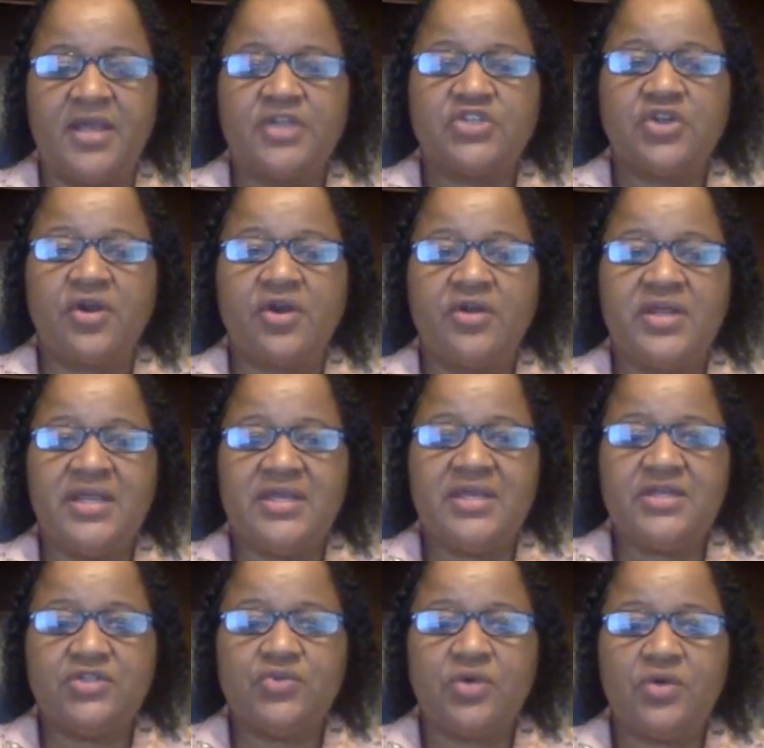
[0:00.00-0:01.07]
turning it
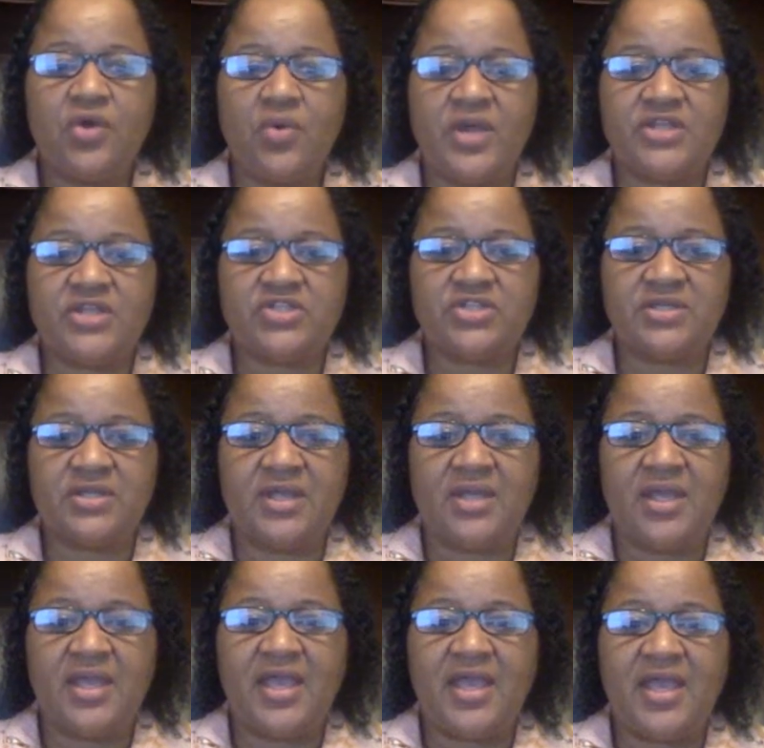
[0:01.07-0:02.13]
into a question,
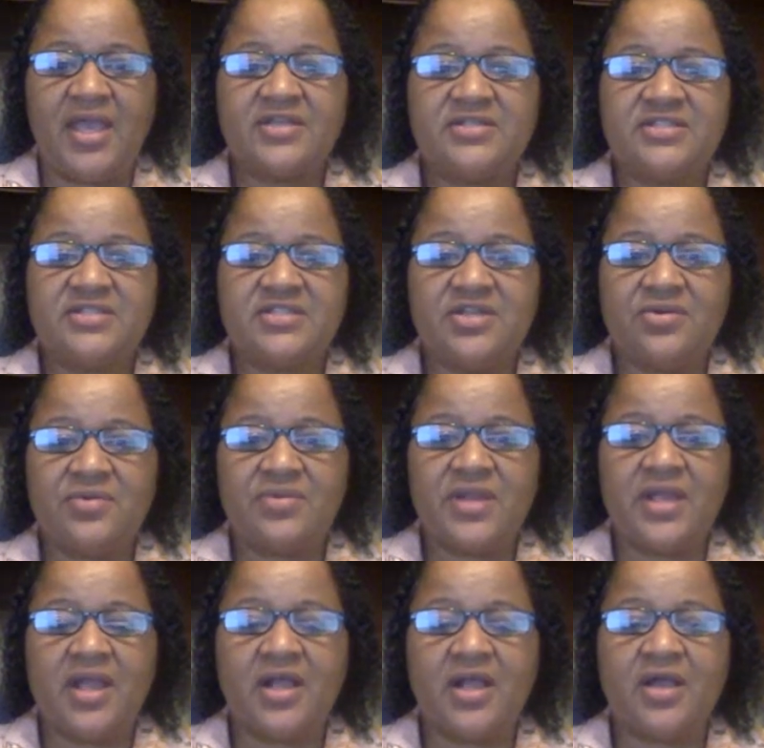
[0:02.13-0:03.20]
and
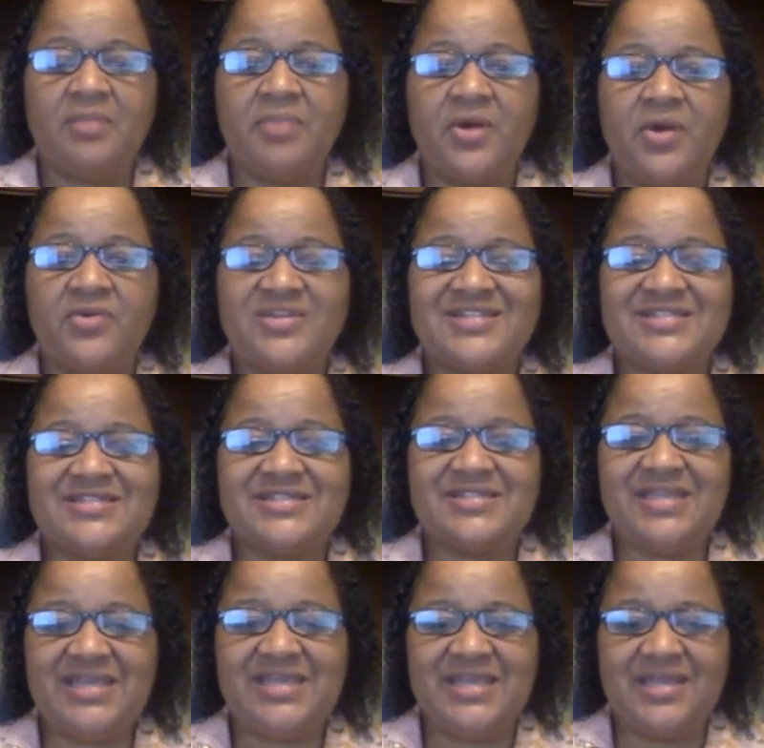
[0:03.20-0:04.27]
considering component
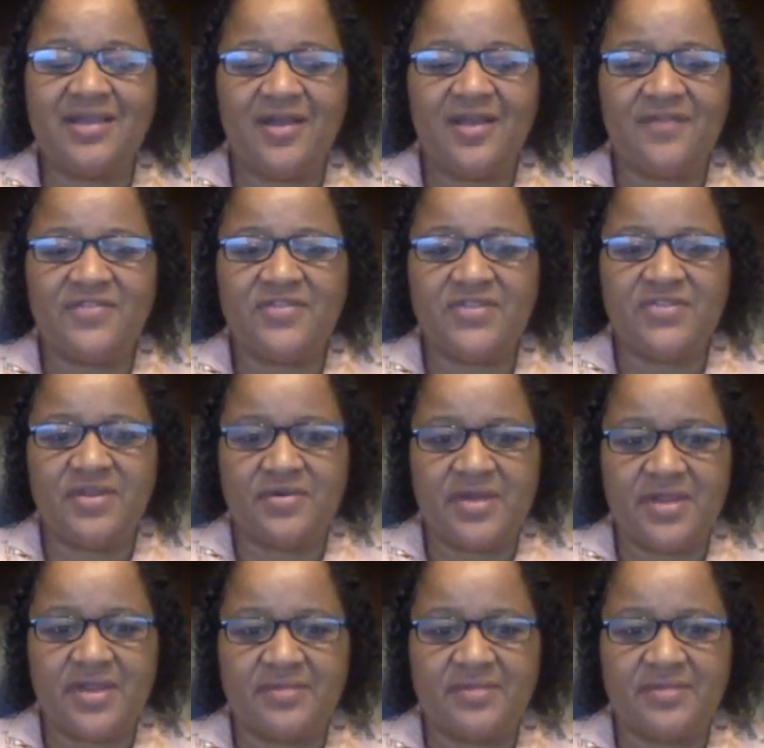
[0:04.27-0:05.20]
C of the theory.